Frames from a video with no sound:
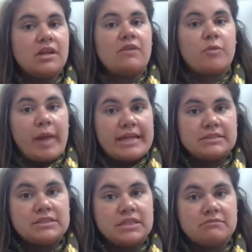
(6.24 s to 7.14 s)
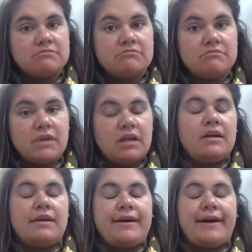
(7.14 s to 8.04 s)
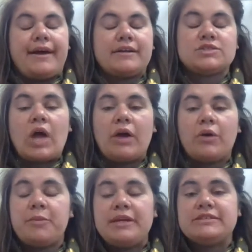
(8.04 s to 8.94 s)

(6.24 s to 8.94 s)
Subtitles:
of a painting. So I will be